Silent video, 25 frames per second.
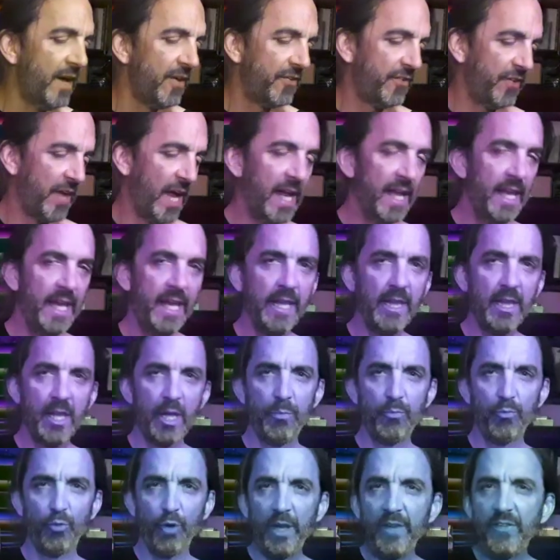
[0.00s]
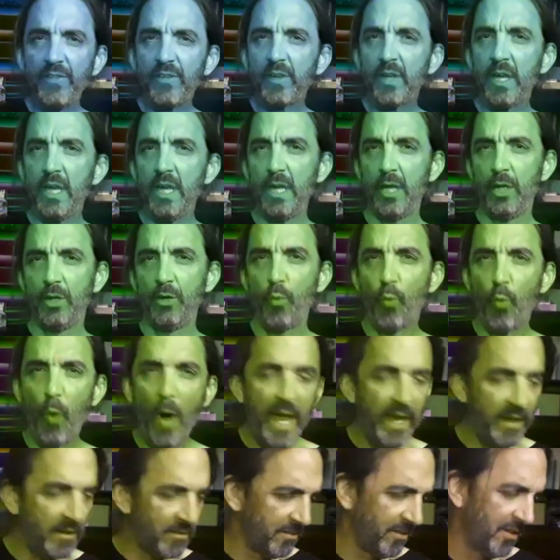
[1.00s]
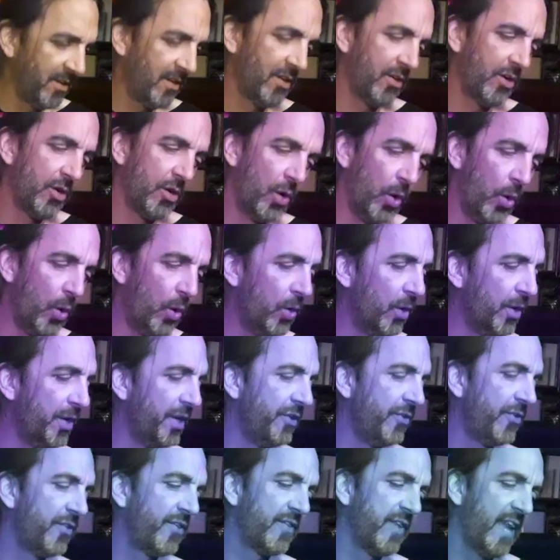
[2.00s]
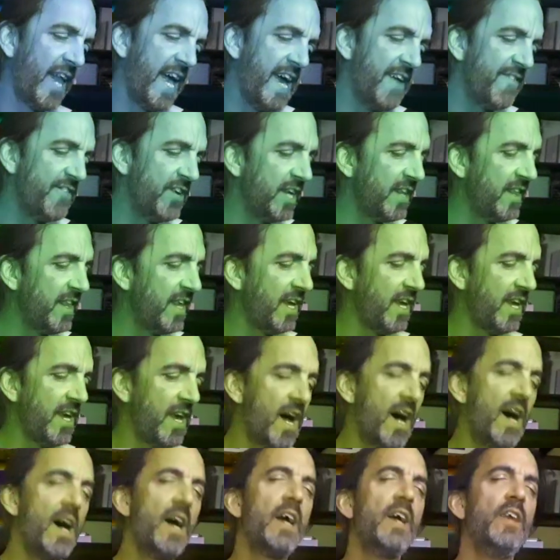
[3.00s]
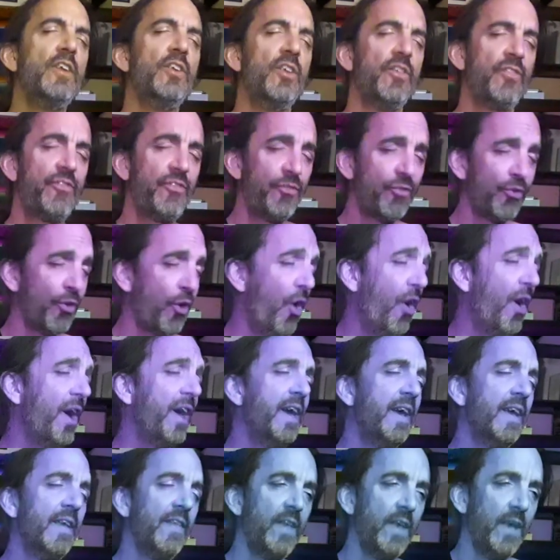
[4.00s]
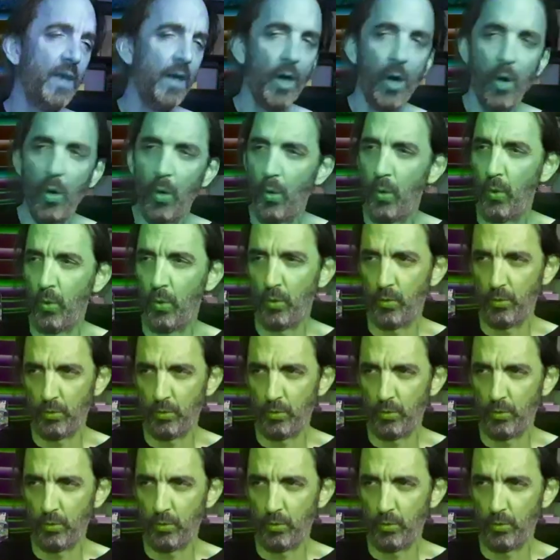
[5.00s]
selling them risky and waking the gold, enslaving the young and destroying the old.